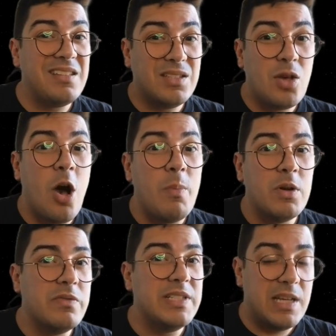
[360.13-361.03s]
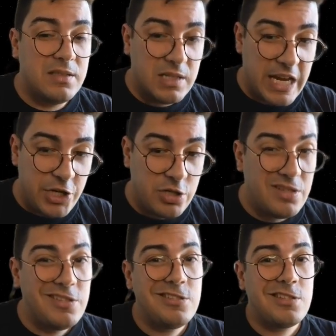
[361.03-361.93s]
common of a
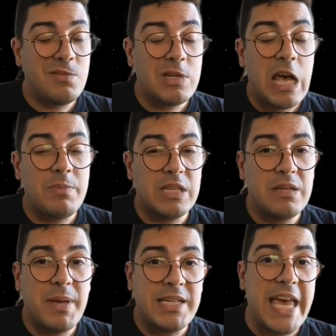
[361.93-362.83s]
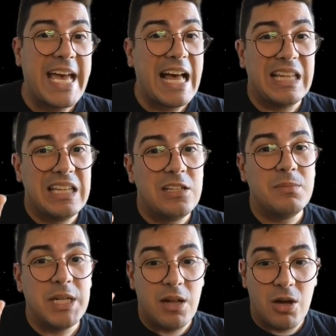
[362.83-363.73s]
destination, sometimes it may take a little
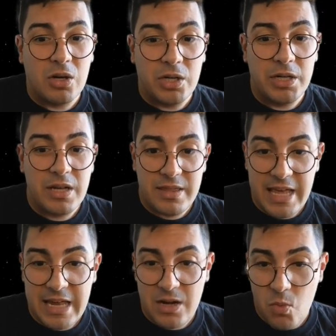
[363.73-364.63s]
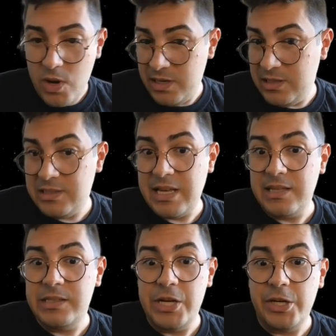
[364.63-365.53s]
bit longer than what it
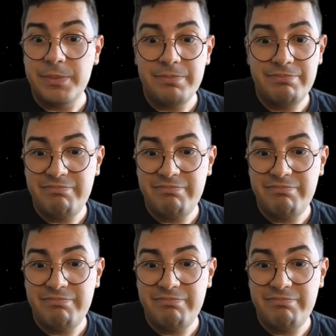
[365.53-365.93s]
says here.